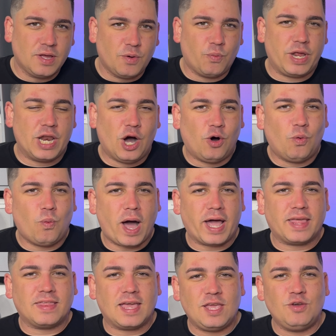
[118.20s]
We know
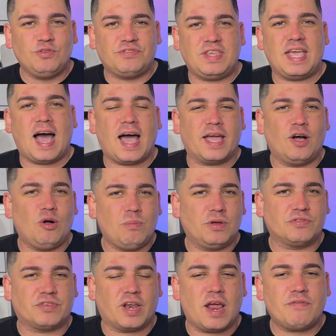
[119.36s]
why they use the I
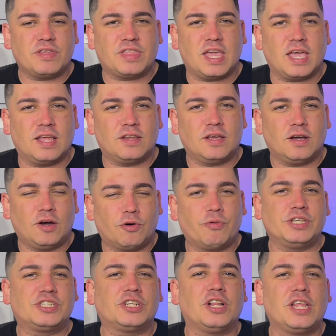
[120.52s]
almost on everything. It
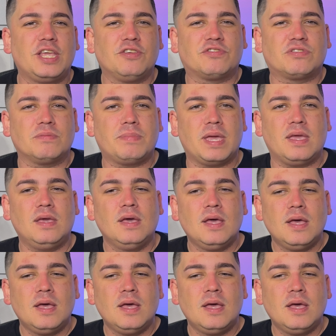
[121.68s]
originally used to be